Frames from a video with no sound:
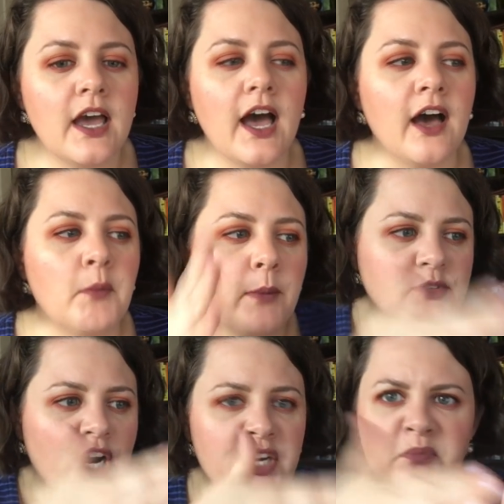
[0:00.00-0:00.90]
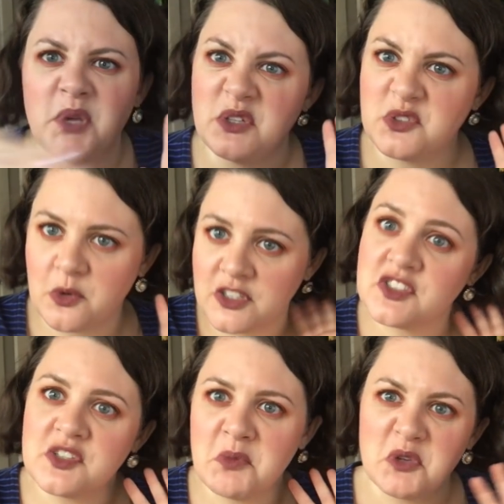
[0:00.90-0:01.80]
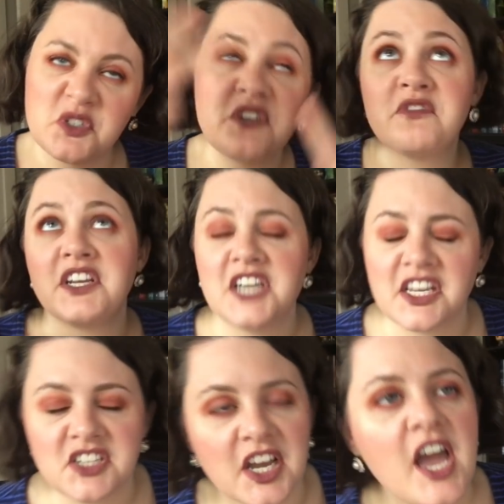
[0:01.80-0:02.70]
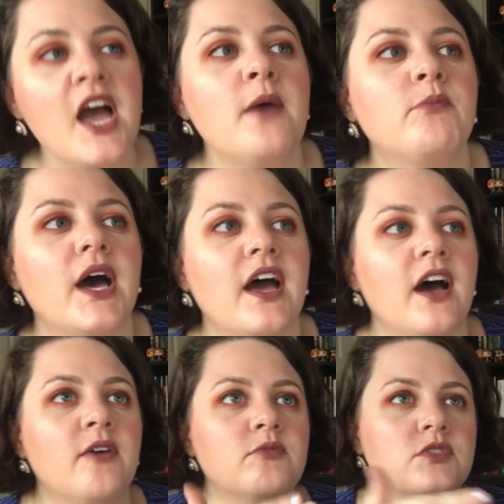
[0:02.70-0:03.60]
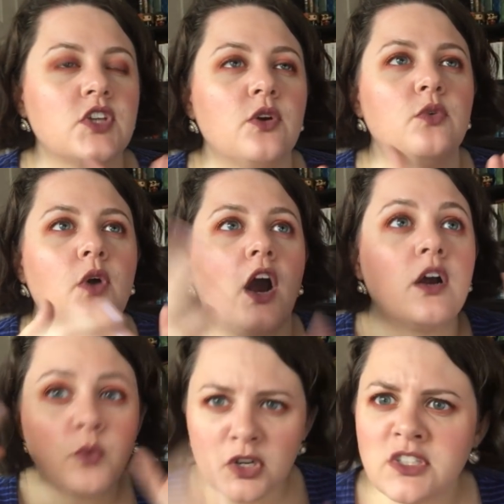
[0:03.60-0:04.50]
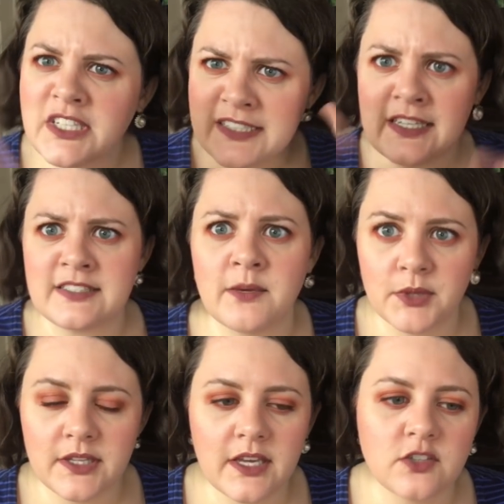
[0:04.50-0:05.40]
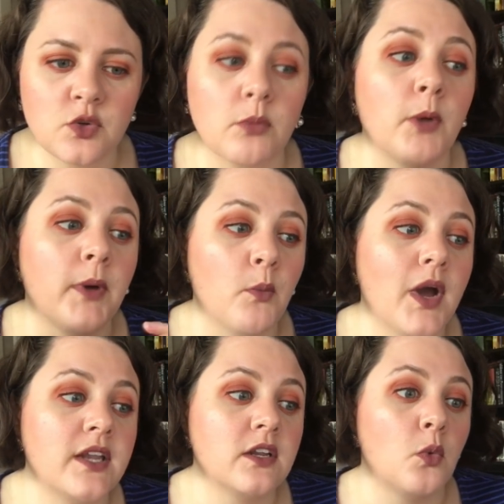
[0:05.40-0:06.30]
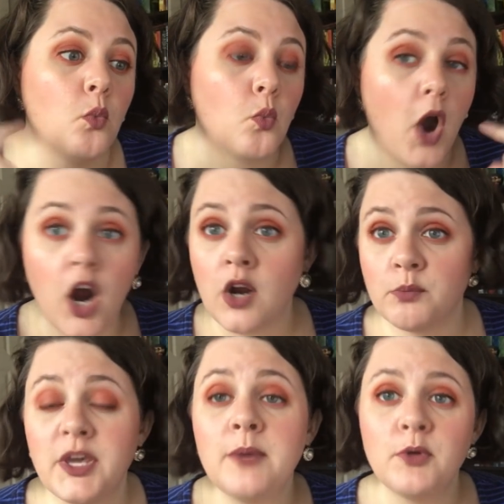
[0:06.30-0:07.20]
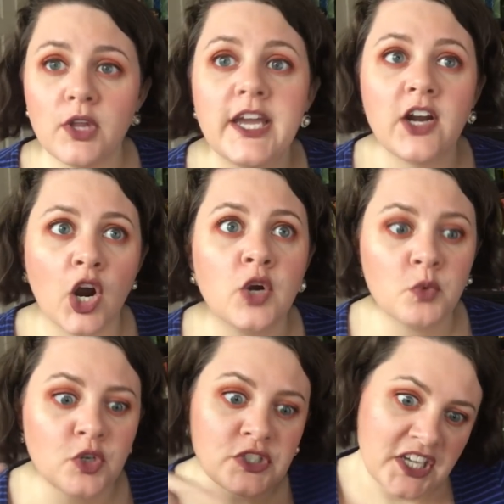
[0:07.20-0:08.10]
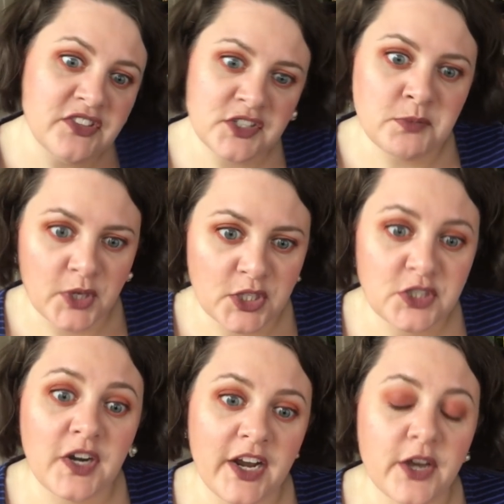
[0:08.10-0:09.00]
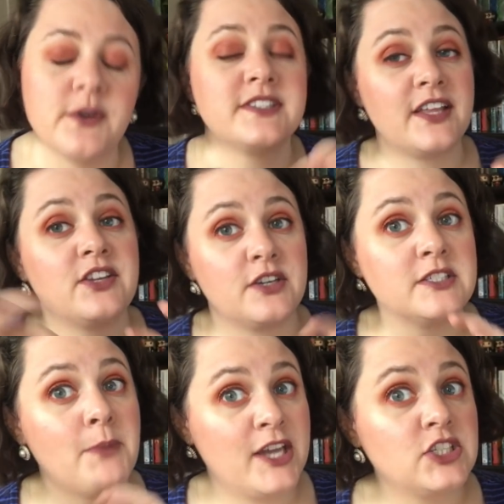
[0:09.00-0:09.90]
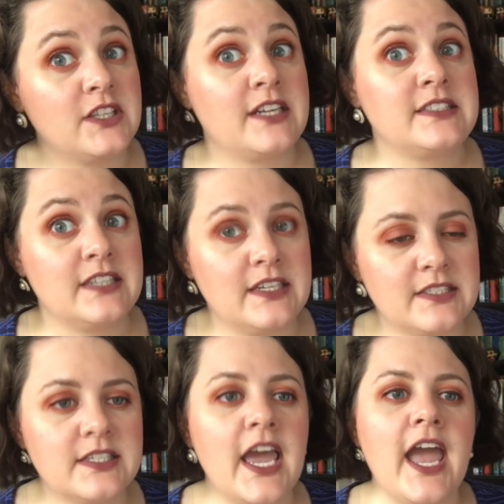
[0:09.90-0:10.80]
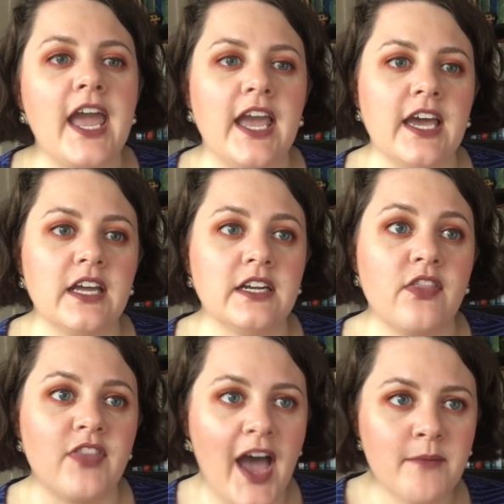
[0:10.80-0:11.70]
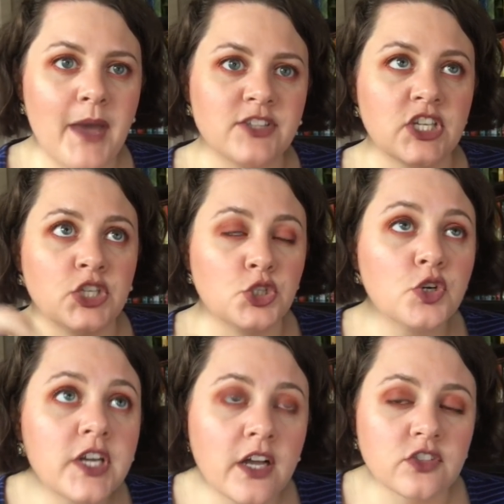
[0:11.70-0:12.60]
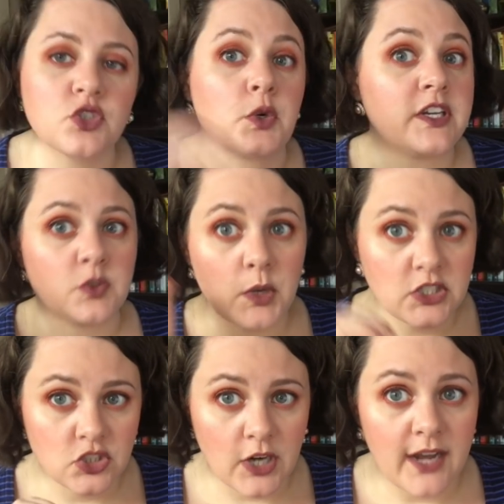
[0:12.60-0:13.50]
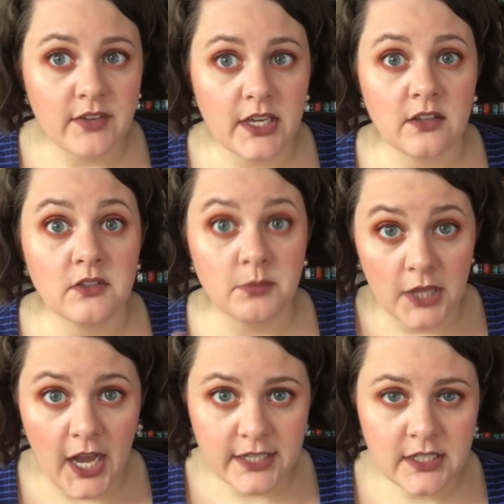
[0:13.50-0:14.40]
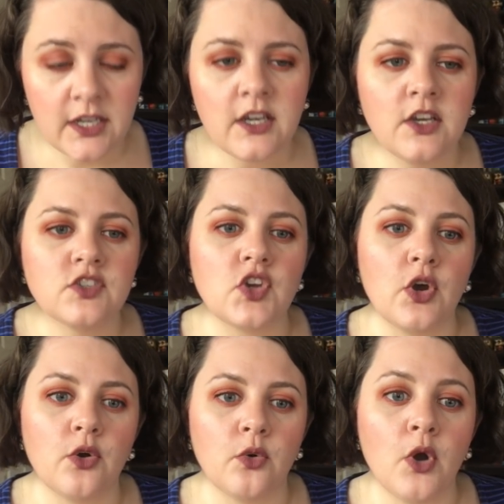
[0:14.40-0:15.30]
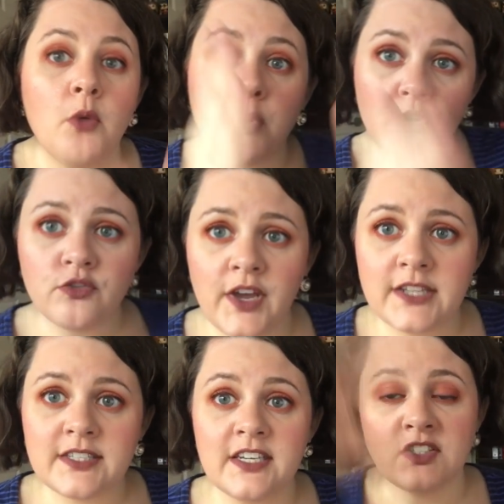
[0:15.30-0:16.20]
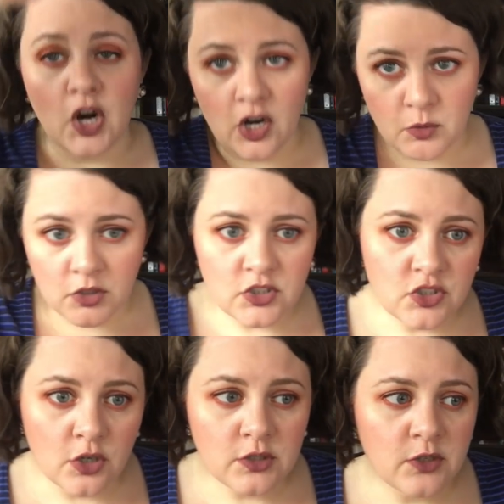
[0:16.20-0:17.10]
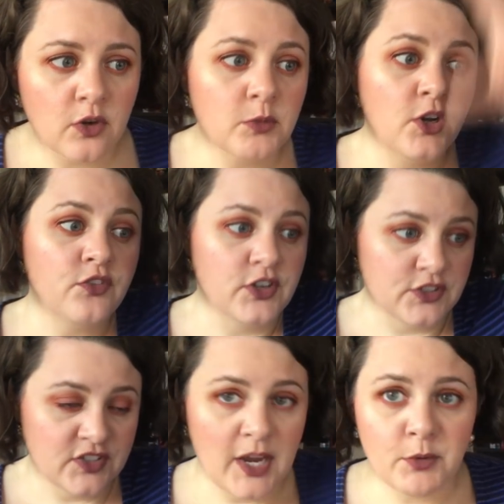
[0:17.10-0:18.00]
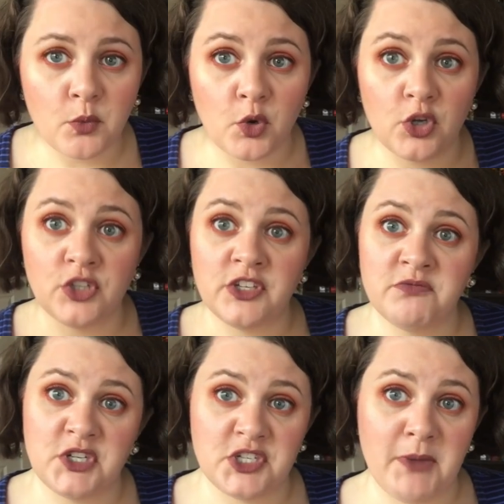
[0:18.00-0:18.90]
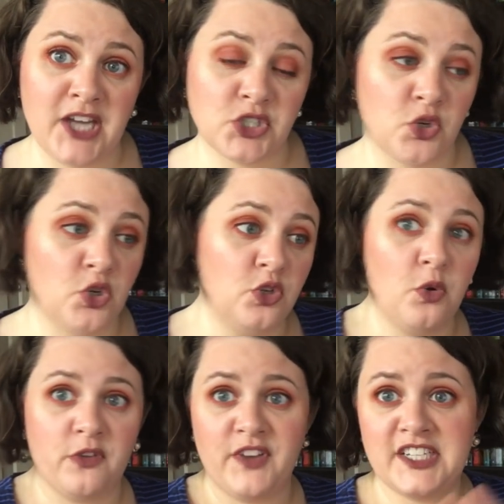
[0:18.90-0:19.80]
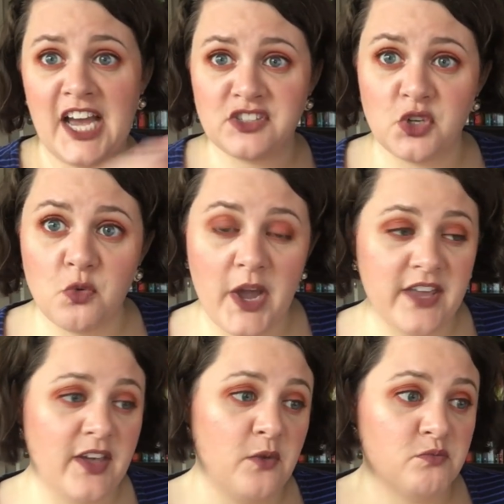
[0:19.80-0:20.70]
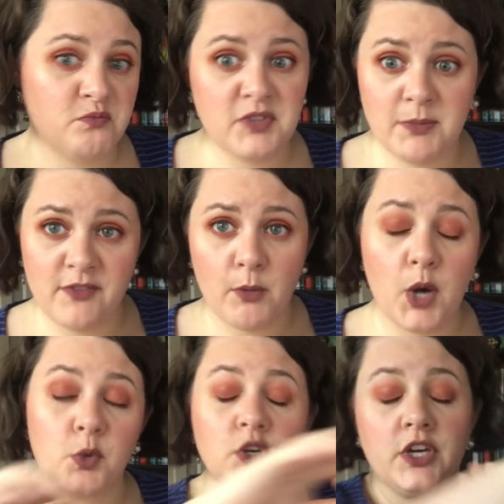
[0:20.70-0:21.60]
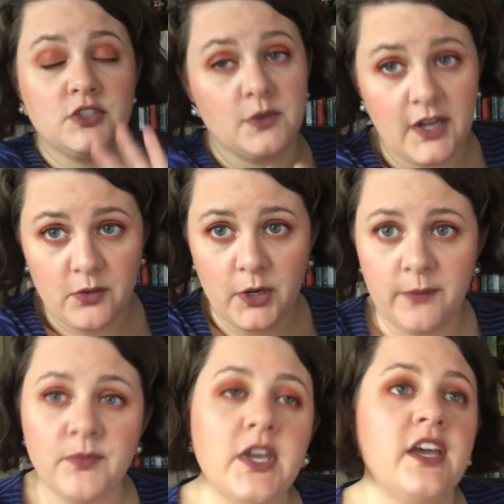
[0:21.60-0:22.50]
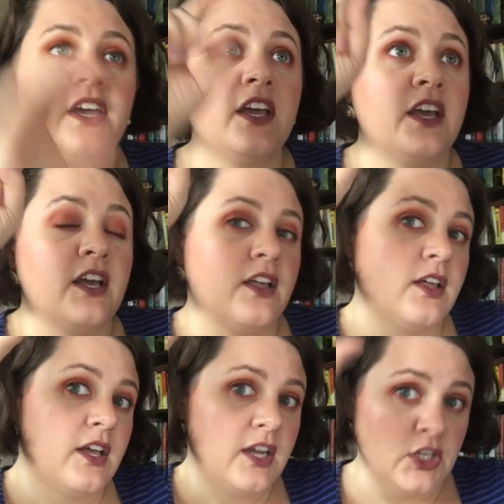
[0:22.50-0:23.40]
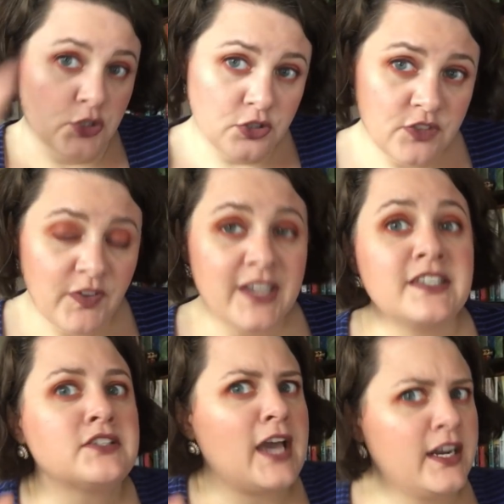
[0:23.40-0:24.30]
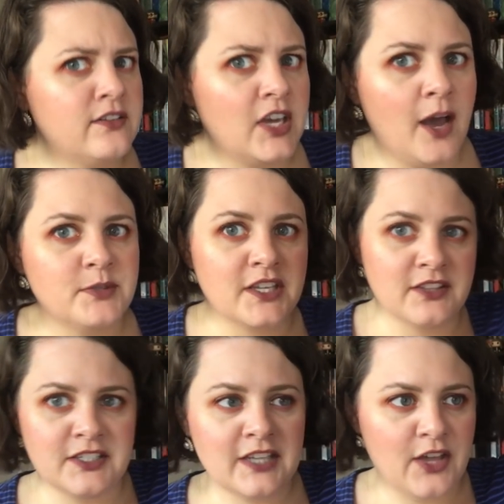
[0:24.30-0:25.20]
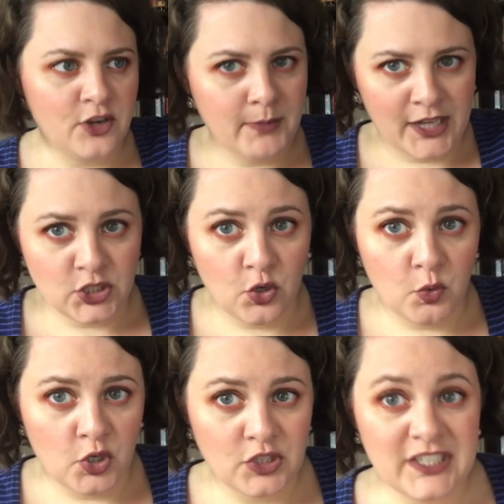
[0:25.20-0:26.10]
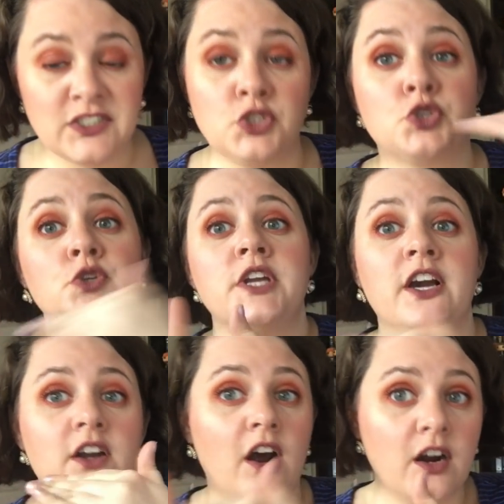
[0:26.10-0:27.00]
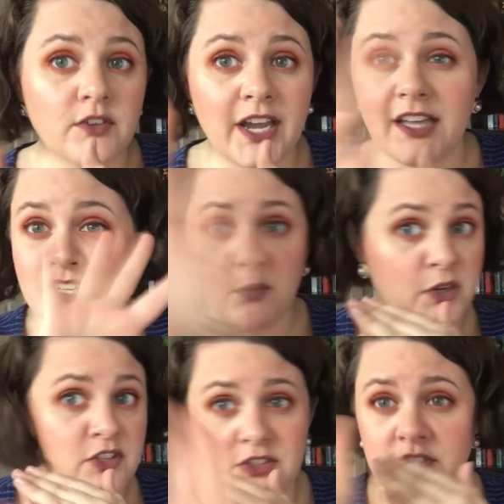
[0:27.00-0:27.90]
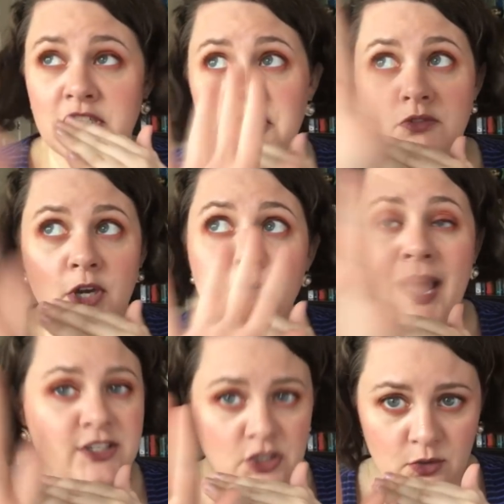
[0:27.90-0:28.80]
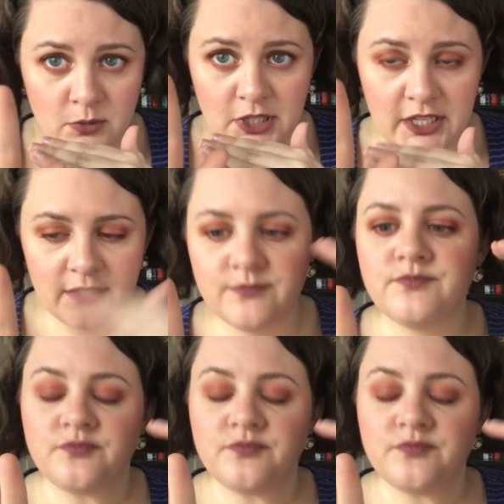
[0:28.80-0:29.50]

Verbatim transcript: Um, I'm trying to build towards the most fantastic, but um, so our world exists completely as normal, but what our people in our world in this book do not know is that there is magic that exists and that magic intruding on the story is what is driving the plot so portal fantasy is our world is totally normal there's a separate world there's a magical or fantastical way that somebody from our world goes to another one intrusion fantasy is kind of the opposite this other magical world is intruding on our reality where there's still no magic normally